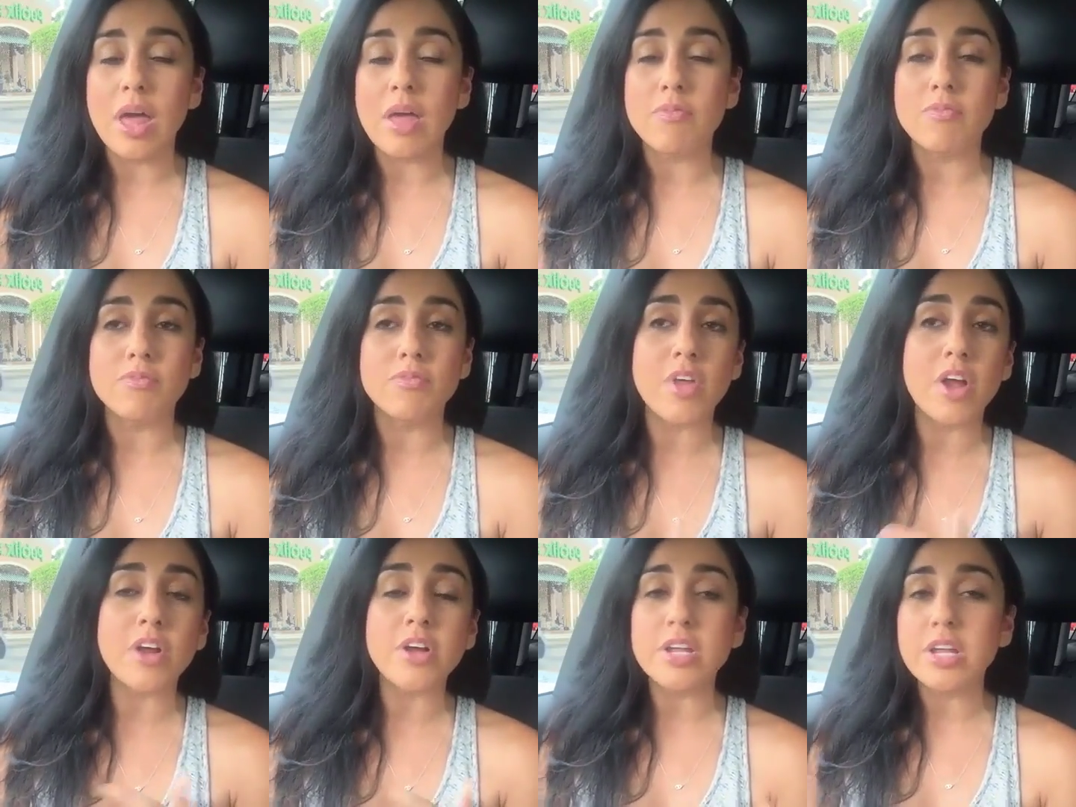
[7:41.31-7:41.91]
if
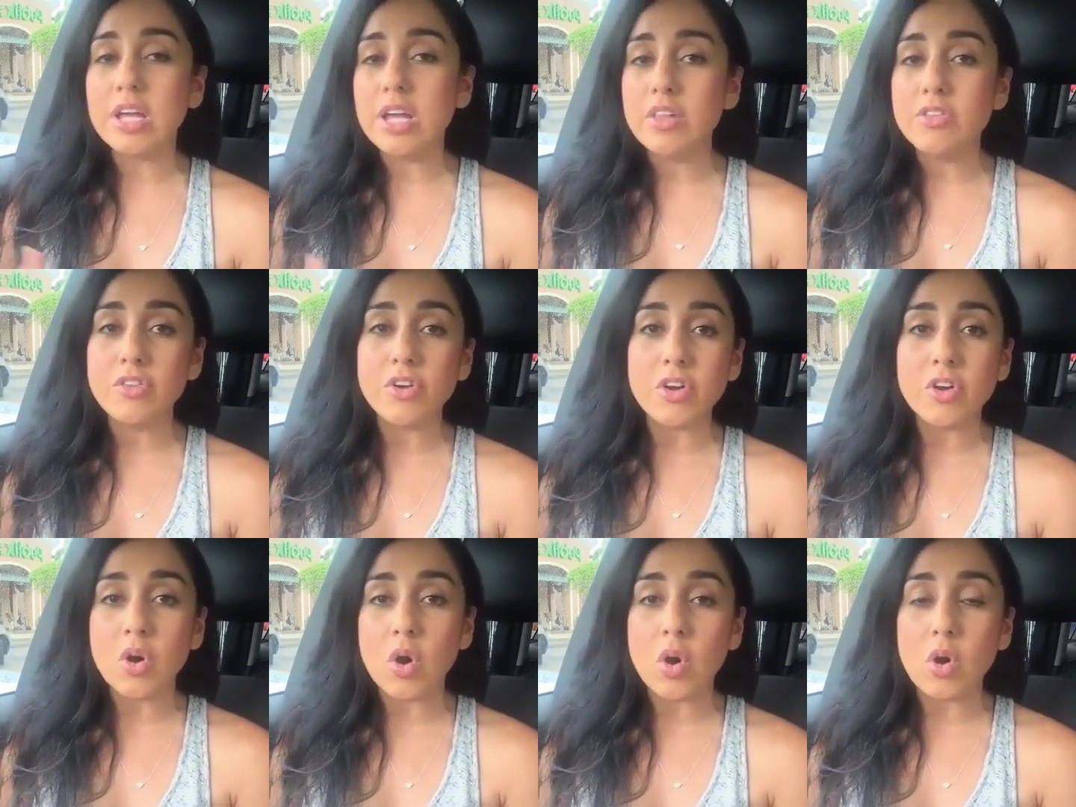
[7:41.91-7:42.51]
they're going to
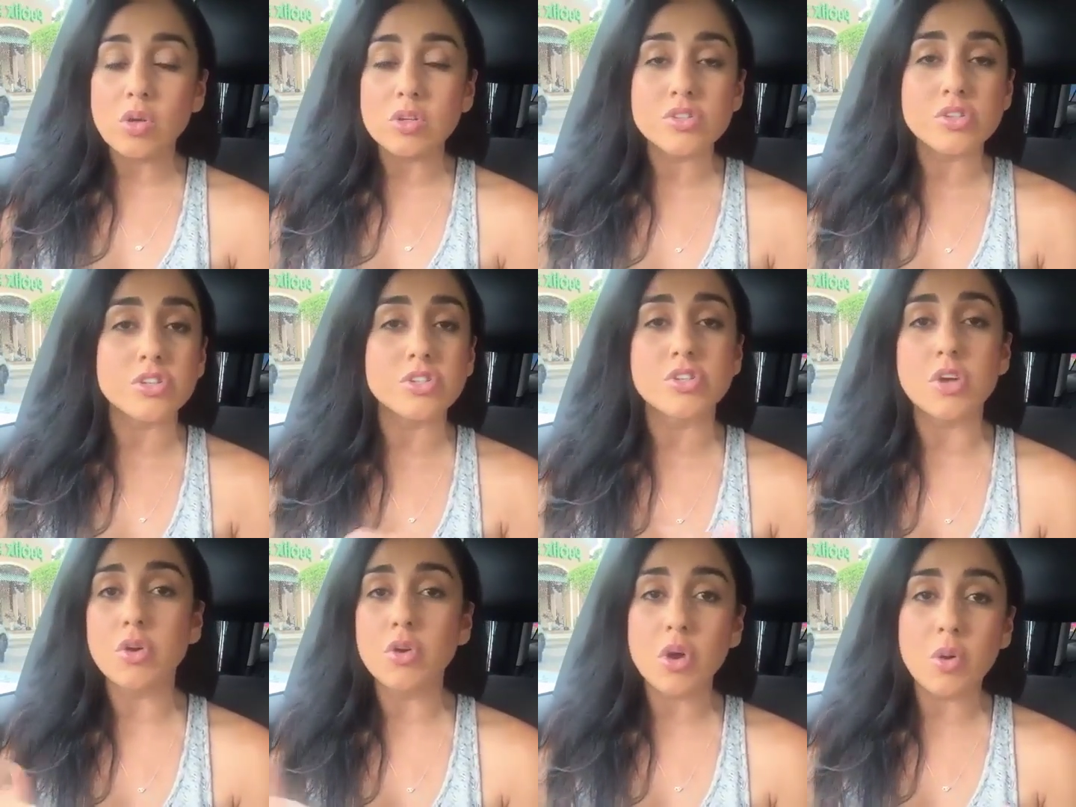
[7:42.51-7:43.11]
hit their goals
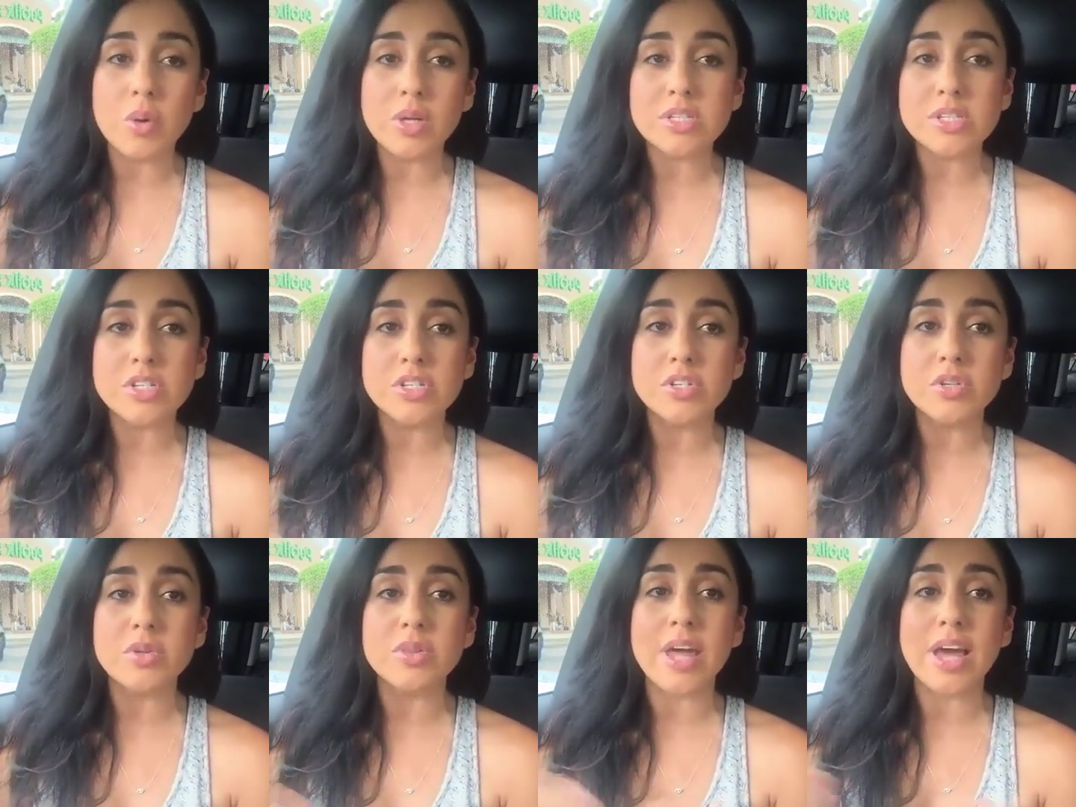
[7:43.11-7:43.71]
or don't know what
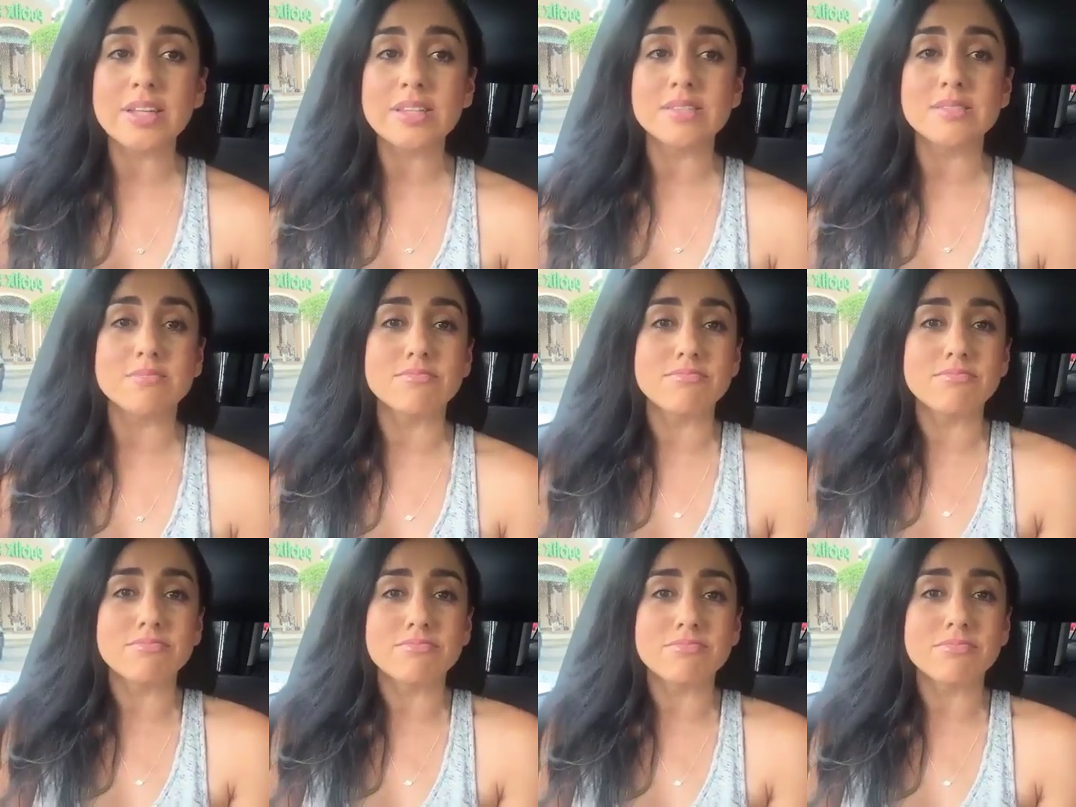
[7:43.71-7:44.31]
to do, that's